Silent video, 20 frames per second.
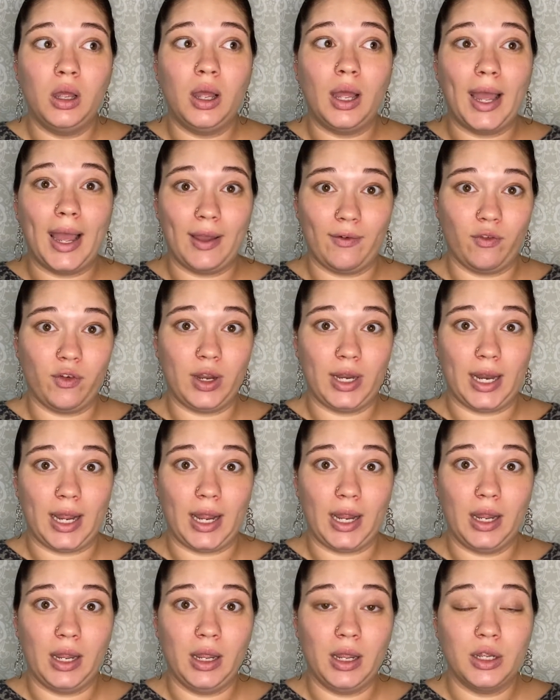every
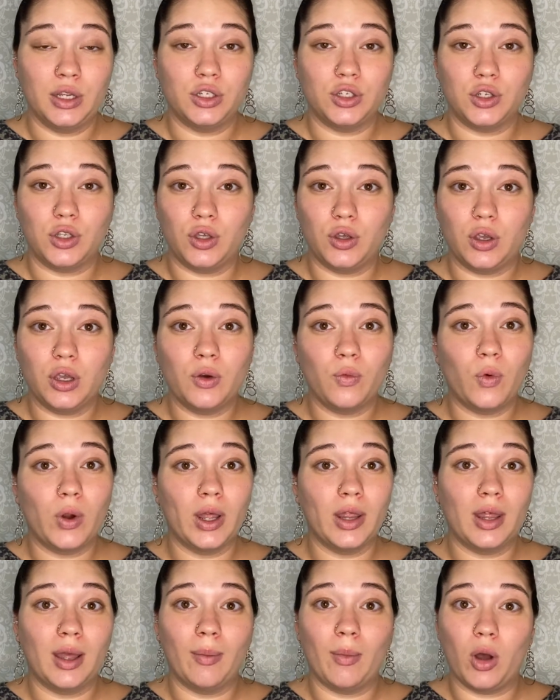day. So you can
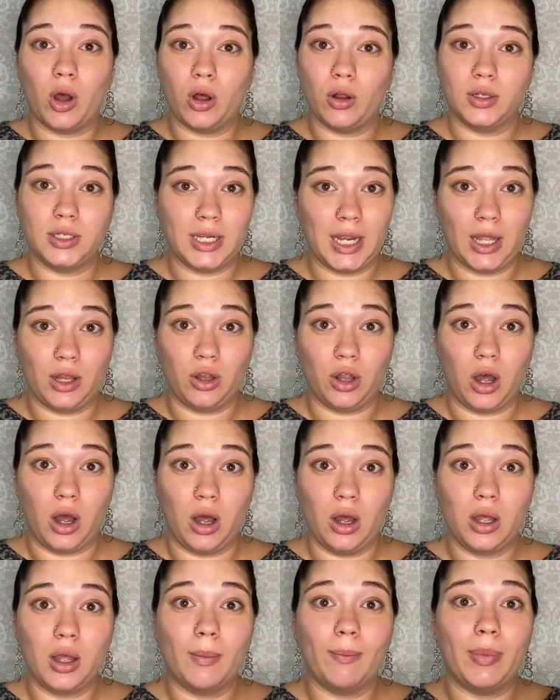wear them all day long,